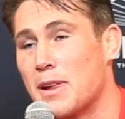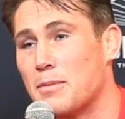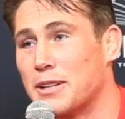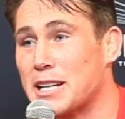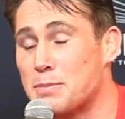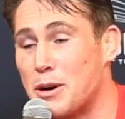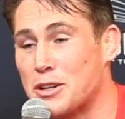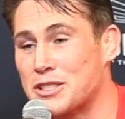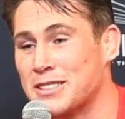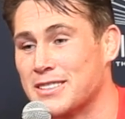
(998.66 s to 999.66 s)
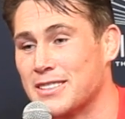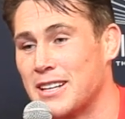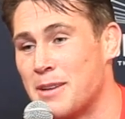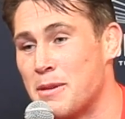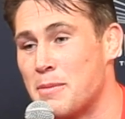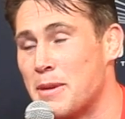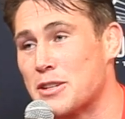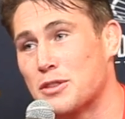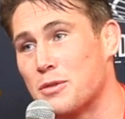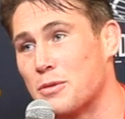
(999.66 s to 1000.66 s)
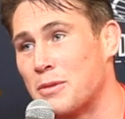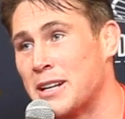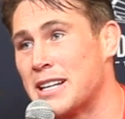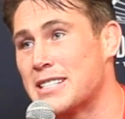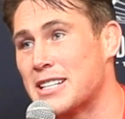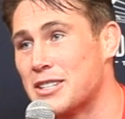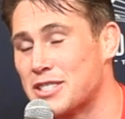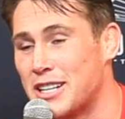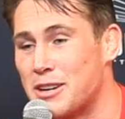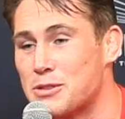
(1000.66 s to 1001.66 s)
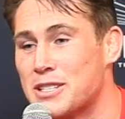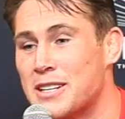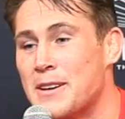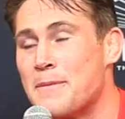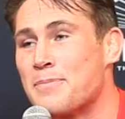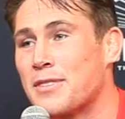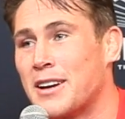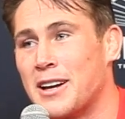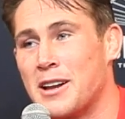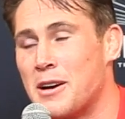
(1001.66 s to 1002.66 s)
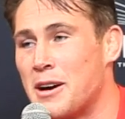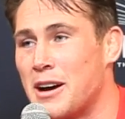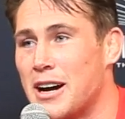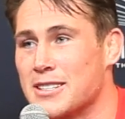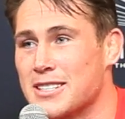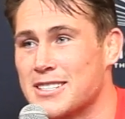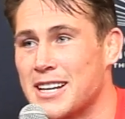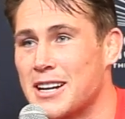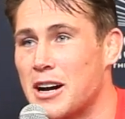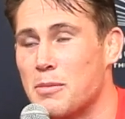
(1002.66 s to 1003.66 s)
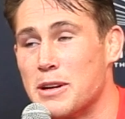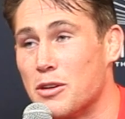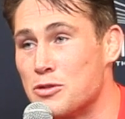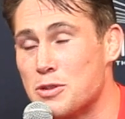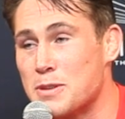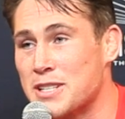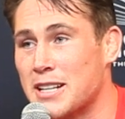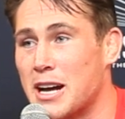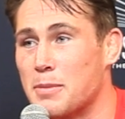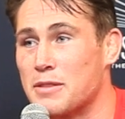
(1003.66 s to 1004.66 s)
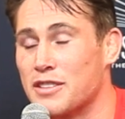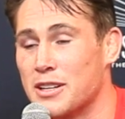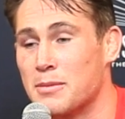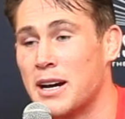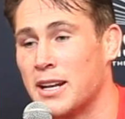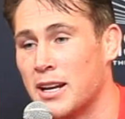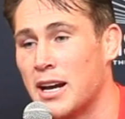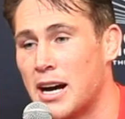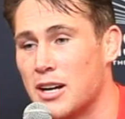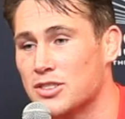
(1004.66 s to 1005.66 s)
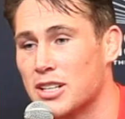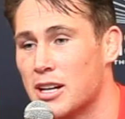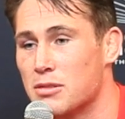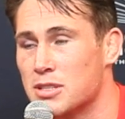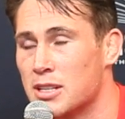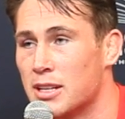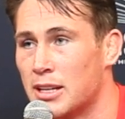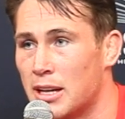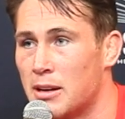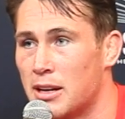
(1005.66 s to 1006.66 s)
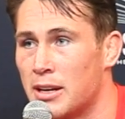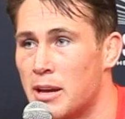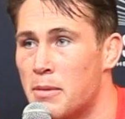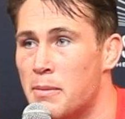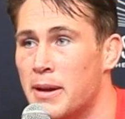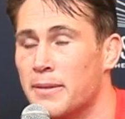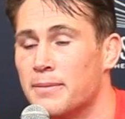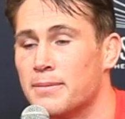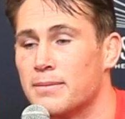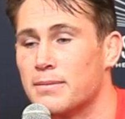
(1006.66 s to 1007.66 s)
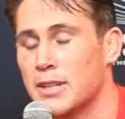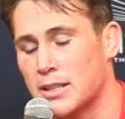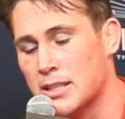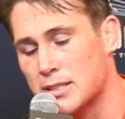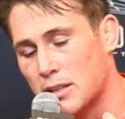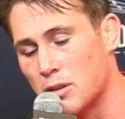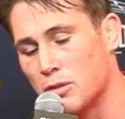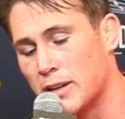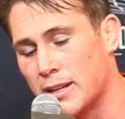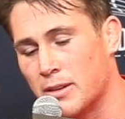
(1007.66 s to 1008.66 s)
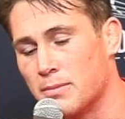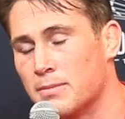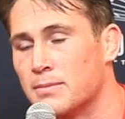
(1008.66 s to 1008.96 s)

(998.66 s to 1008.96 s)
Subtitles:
But that's boxing, I'm MMA, so when he sells it out, and I, as I say, I'll be 100% happy for him, and then I'll sell it out in MMA. That's the goal right now.